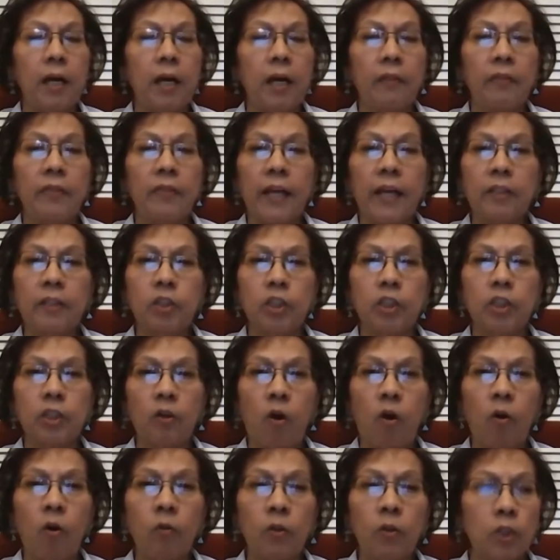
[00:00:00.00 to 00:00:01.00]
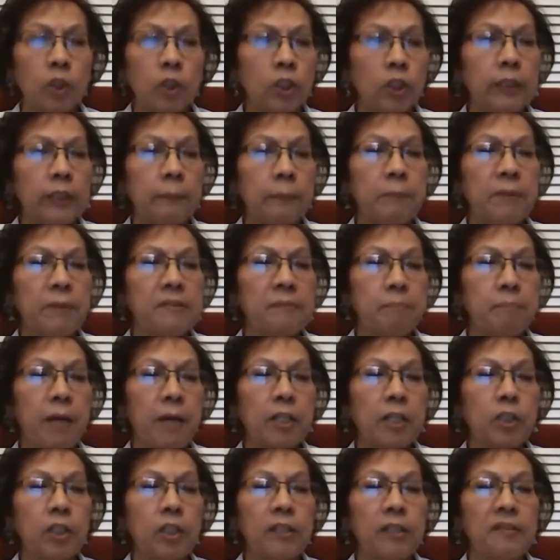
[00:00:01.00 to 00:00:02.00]
They took ownership,
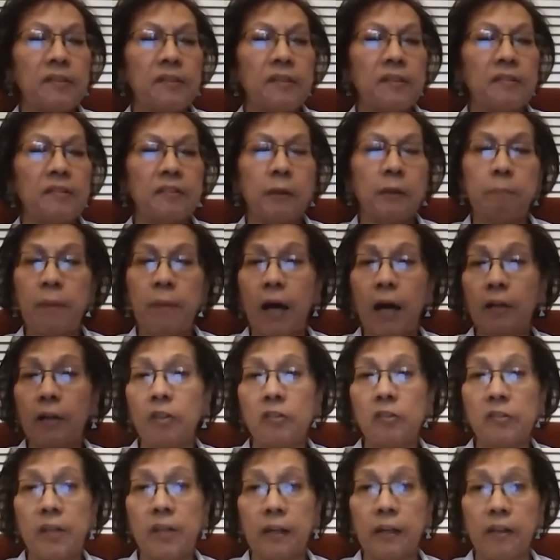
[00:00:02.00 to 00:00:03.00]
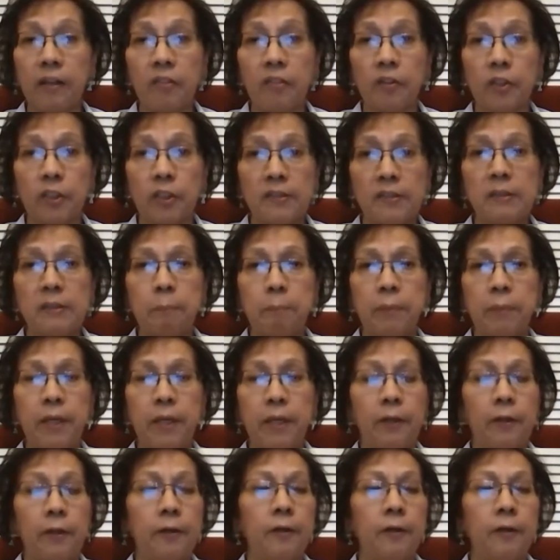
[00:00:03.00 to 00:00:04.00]
especially since their barrios had either
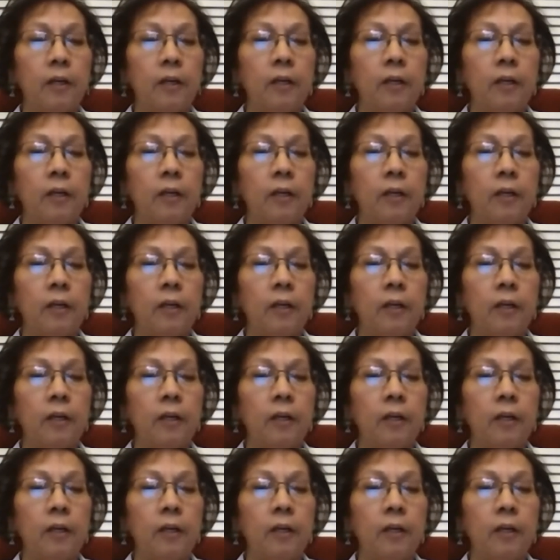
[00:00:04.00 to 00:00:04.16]
disappeared